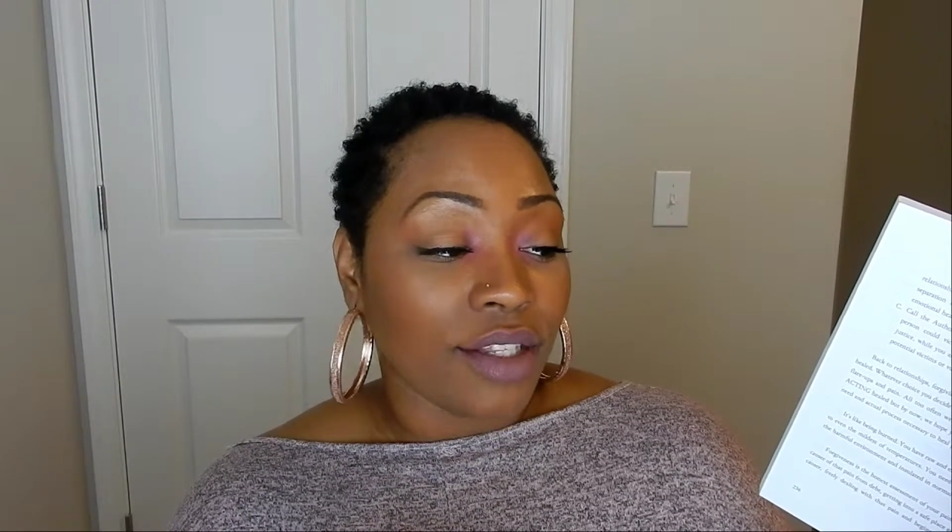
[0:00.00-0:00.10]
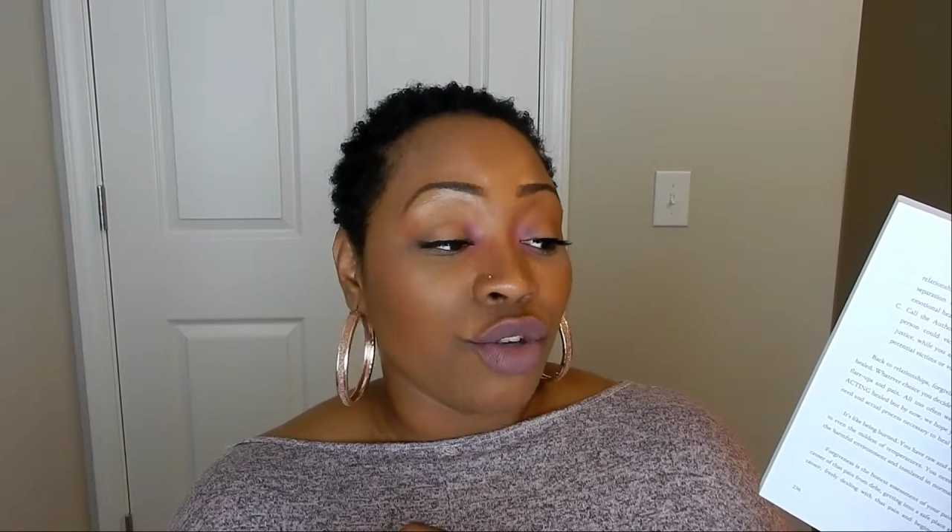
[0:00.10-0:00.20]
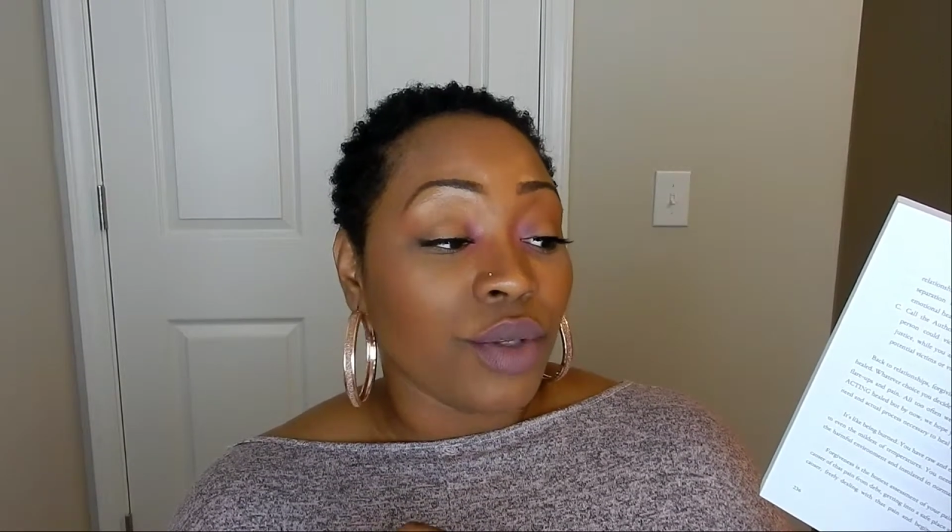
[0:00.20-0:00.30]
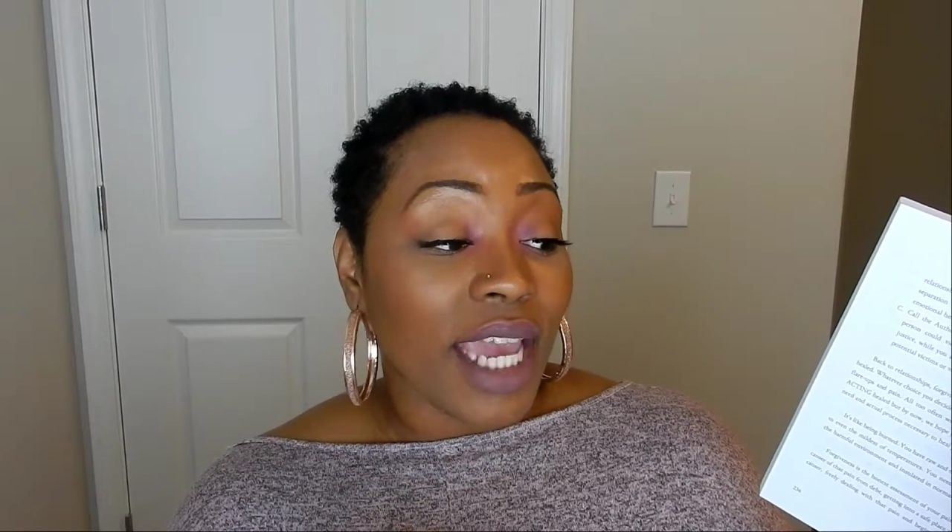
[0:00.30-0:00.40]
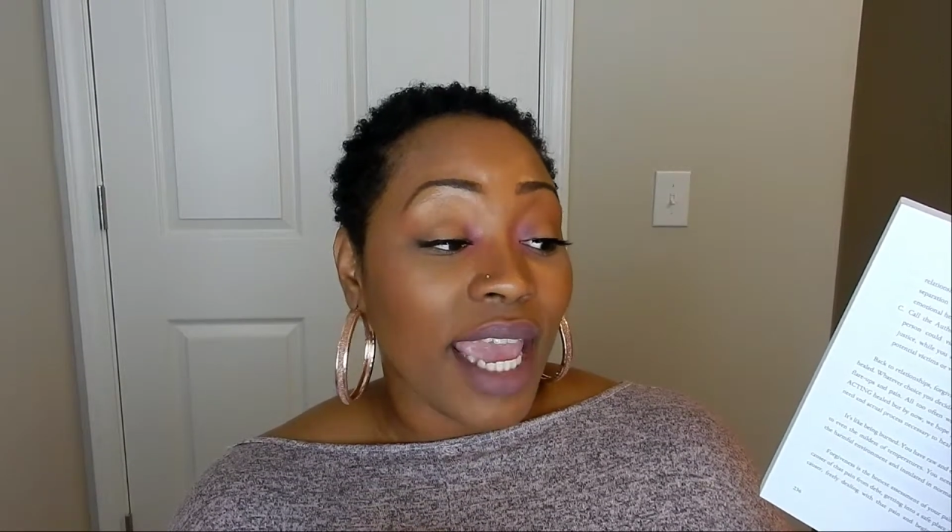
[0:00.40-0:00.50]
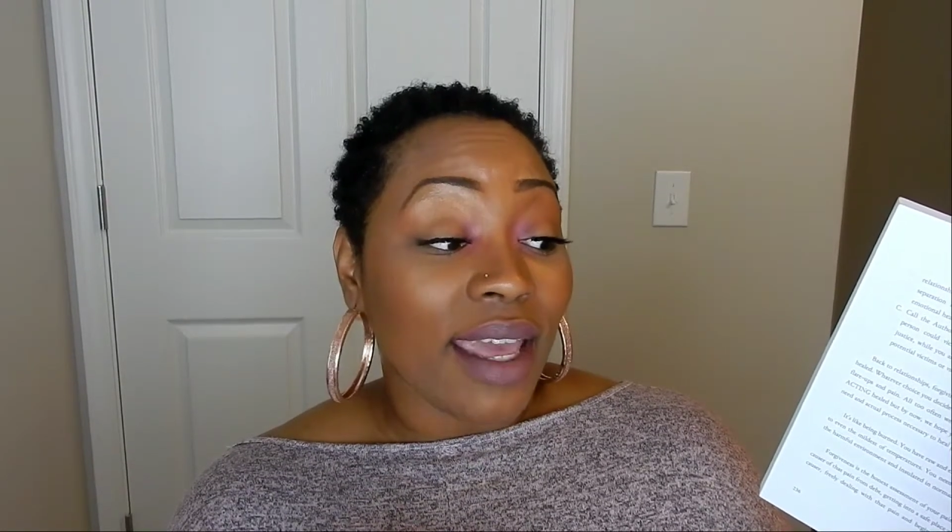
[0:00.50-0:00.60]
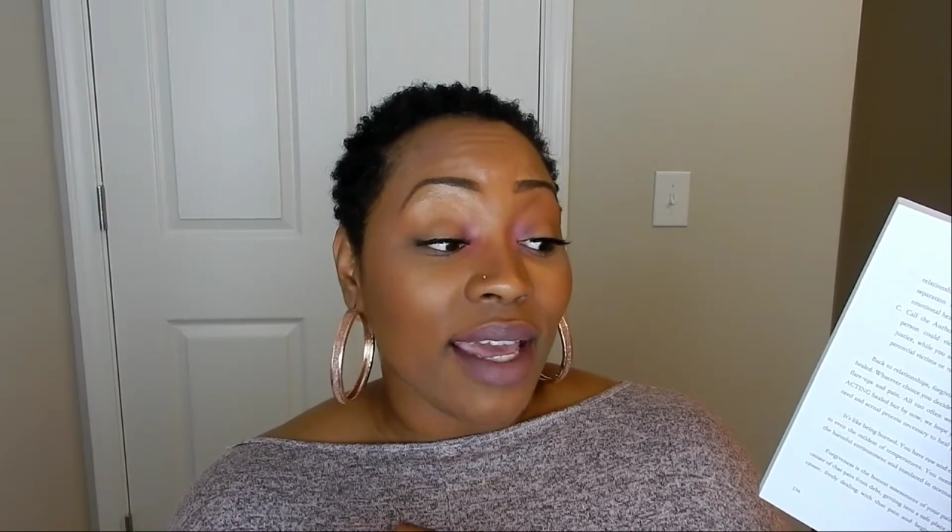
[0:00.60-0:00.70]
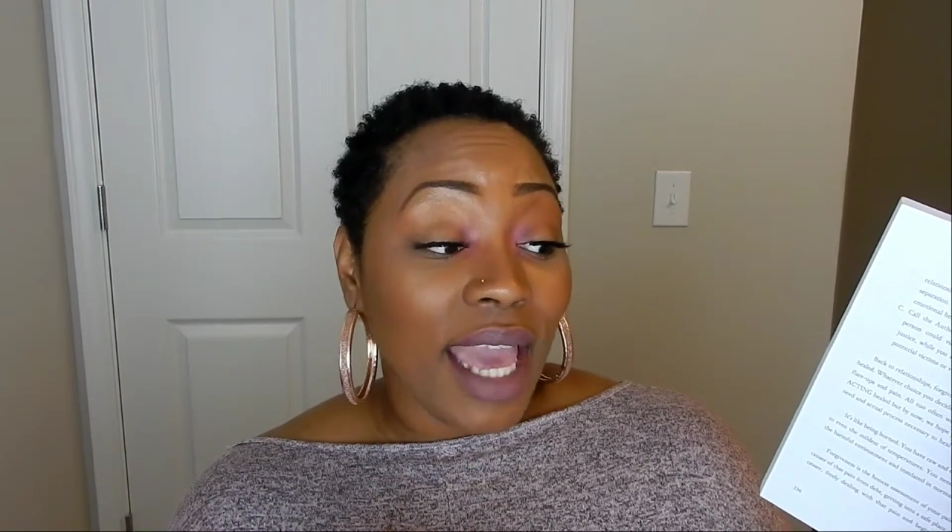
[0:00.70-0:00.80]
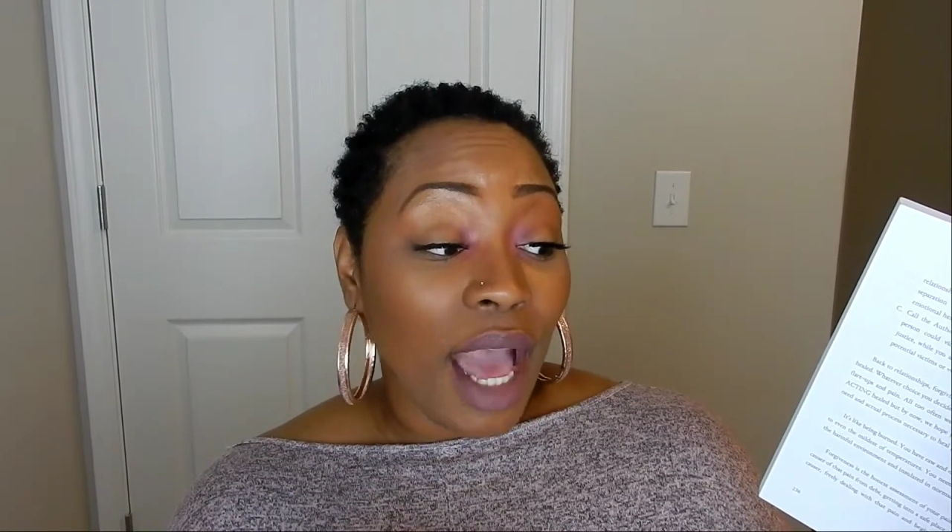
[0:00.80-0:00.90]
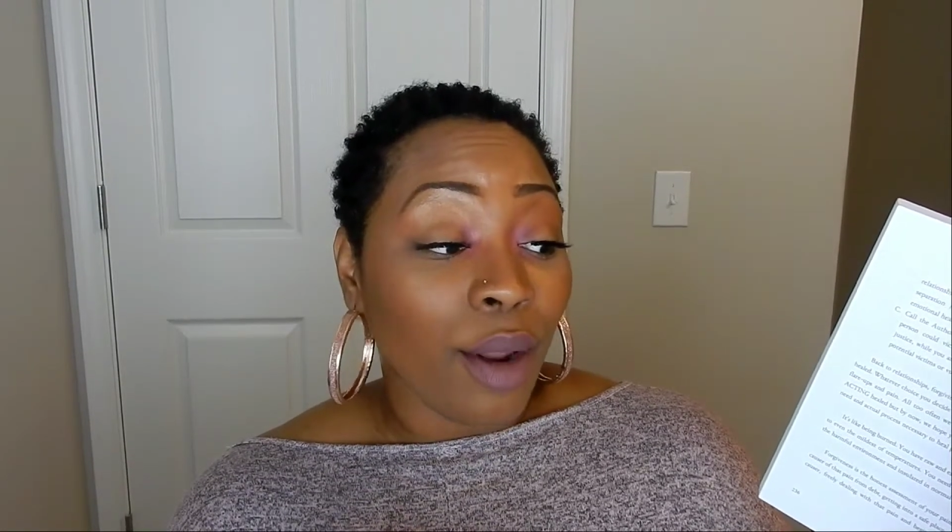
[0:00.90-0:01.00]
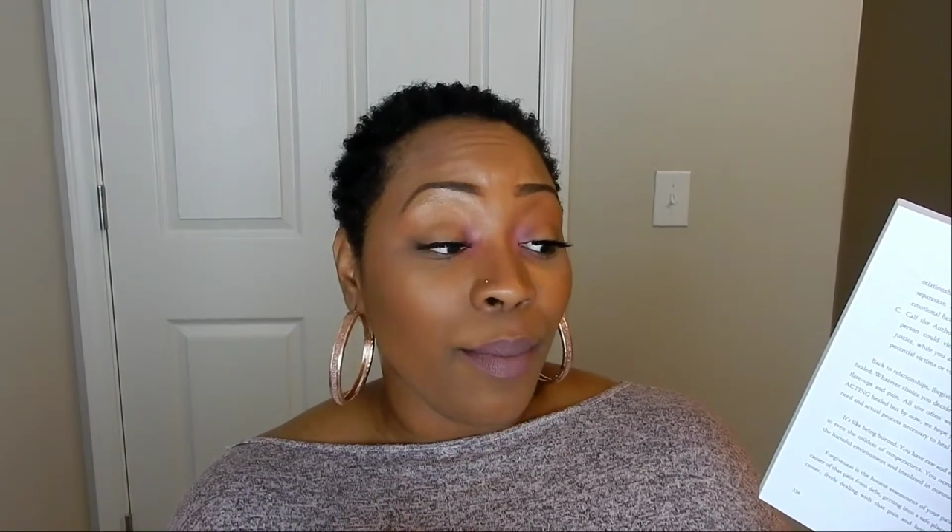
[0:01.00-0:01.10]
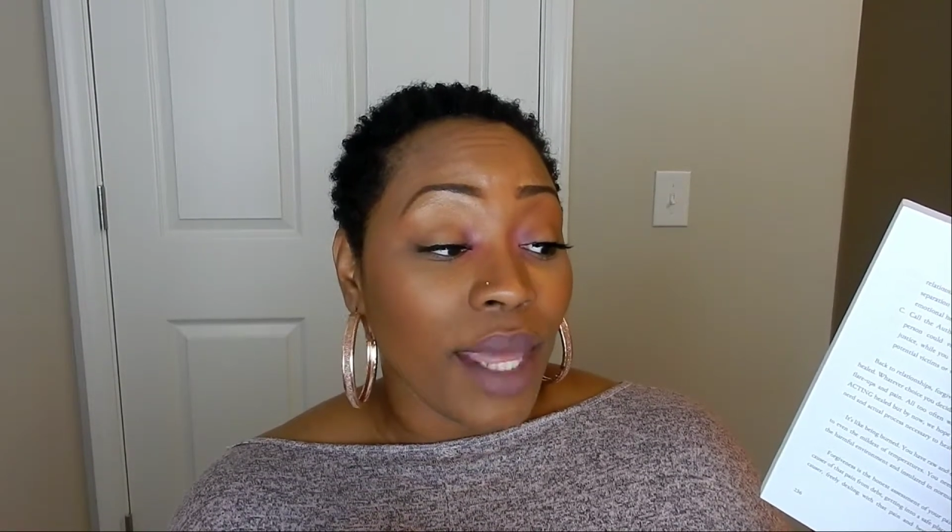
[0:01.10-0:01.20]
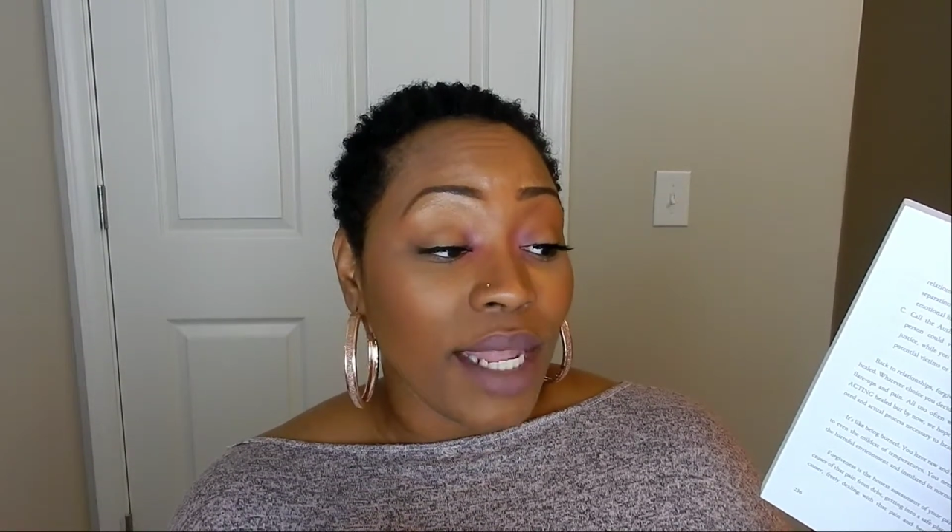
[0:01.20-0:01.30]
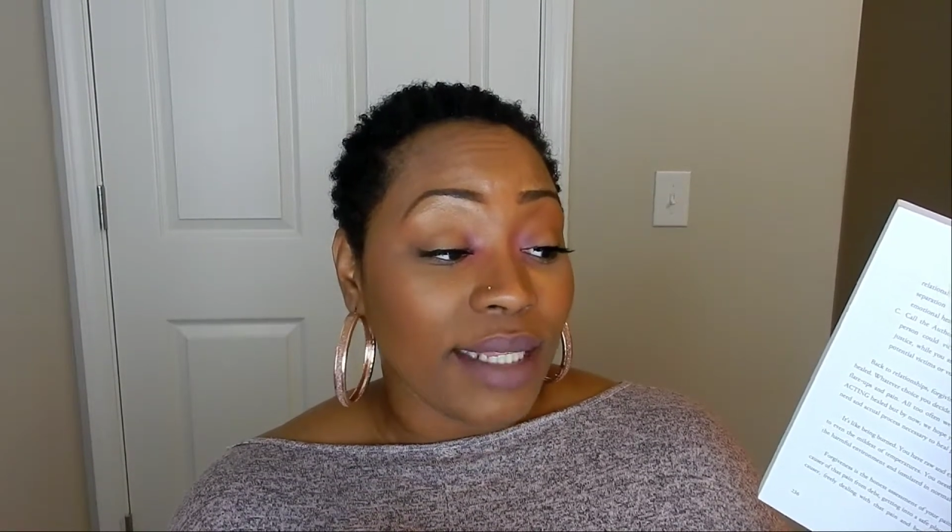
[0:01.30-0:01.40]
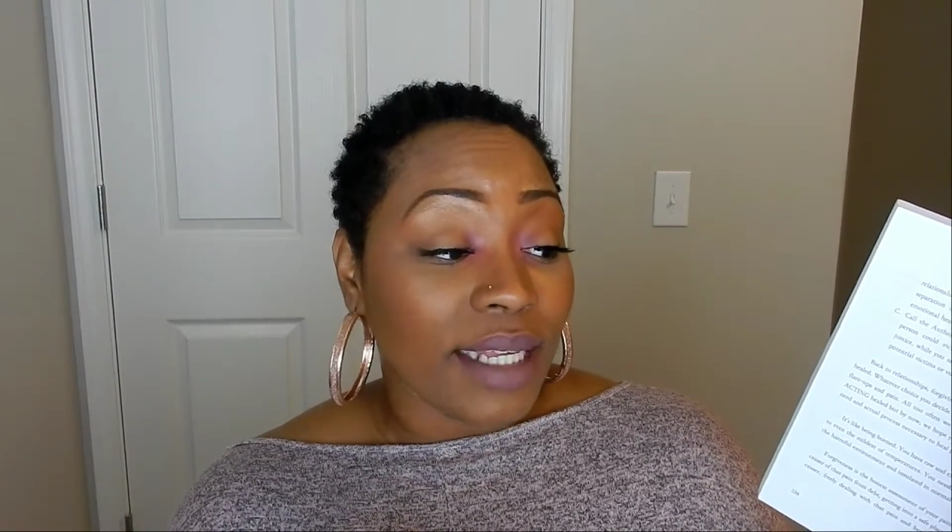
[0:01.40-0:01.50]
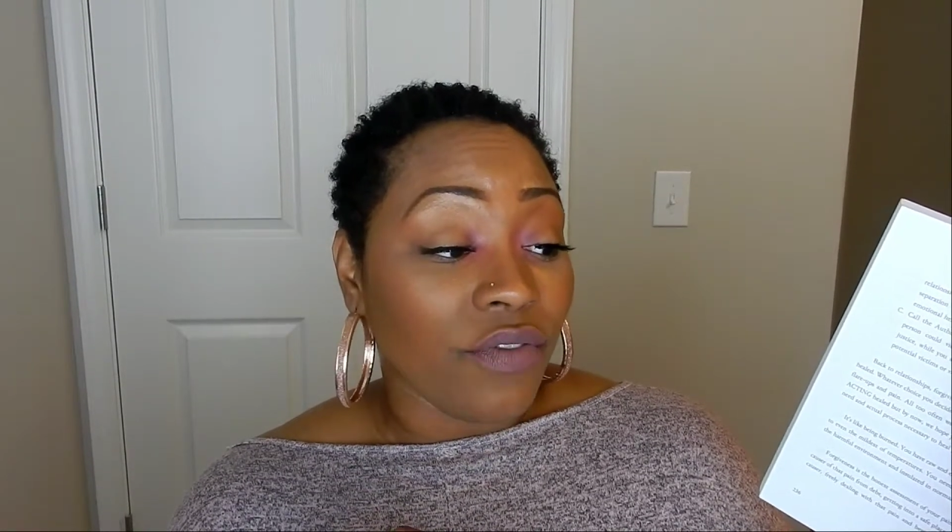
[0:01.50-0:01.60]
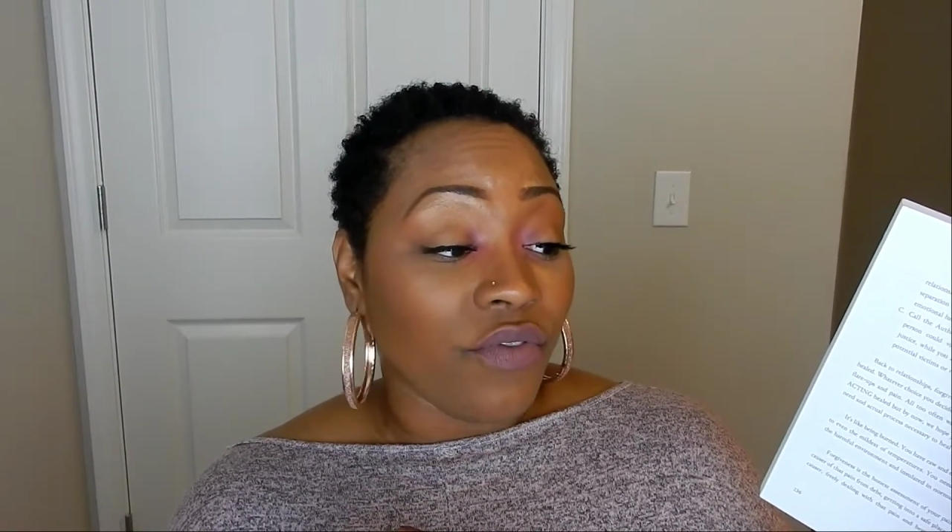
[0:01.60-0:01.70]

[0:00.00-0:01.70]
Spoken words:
to take accountability